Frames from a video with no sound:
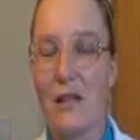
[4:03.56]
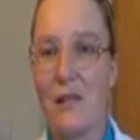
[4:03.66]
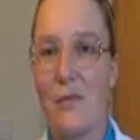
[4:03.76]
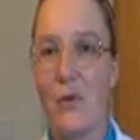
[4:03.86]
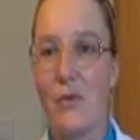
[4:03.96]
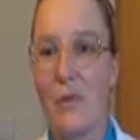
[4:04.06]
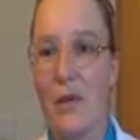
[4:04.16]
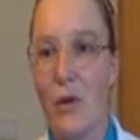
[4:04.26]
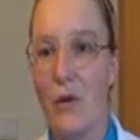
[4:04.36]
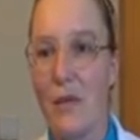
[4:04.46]
disputes with
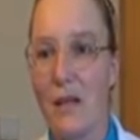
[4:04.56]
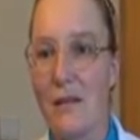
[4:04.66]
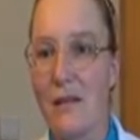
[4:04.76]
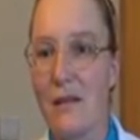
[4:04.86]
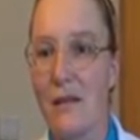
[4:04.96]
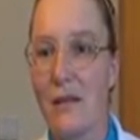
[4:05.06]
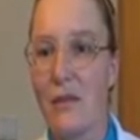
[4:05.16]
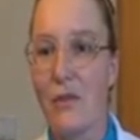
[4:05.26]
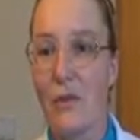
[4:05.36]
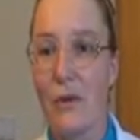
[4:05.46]
humans.
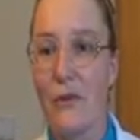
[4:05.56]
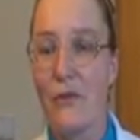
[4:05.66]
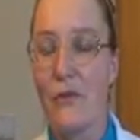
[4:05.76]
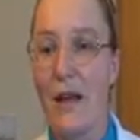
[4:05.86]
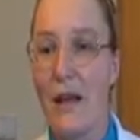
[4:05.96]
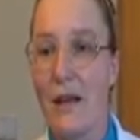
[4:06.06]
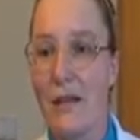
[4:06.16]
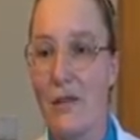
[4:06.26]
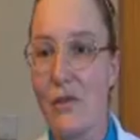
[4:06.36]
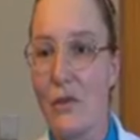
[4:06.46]
So if
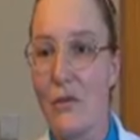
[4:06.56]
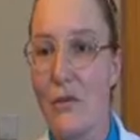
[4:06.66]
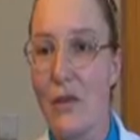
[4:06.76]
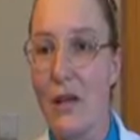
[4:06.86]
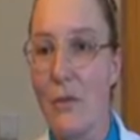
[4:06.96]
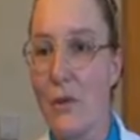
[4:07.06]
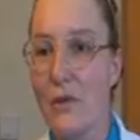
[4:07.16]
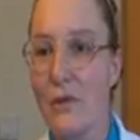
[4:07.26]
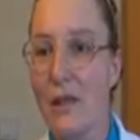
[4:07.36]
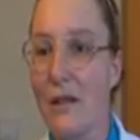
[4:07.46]
aliens don't really want
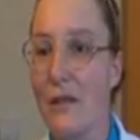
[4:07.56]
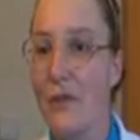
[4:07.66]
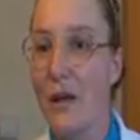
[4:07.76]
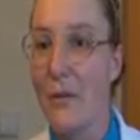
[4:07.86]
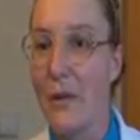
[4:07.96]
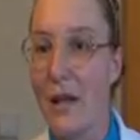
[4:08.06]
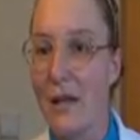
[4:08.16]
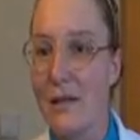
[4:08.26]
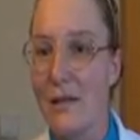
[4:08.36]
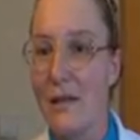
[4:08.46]
to interfere with
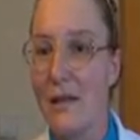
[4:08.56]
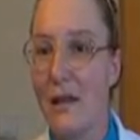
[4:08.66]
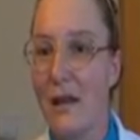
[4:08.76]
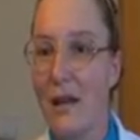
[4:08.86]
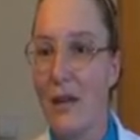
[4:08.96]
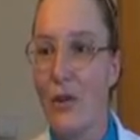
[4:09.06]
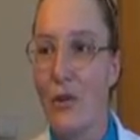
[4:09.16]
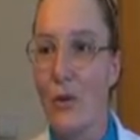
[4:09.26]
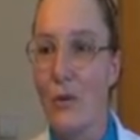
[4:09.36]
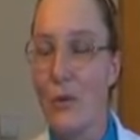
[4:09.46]
us,
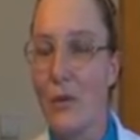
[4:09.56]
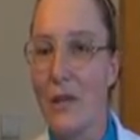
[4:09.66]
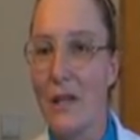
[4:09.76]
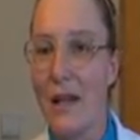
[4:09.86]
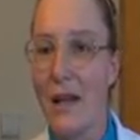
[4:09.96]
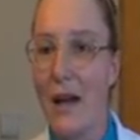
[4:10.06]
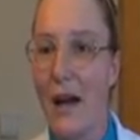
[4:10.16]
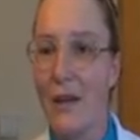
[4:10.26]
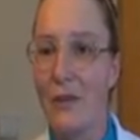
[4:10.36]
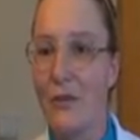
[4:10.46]
don't want any
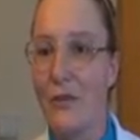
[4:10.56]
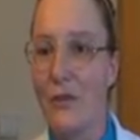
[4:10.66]
kind of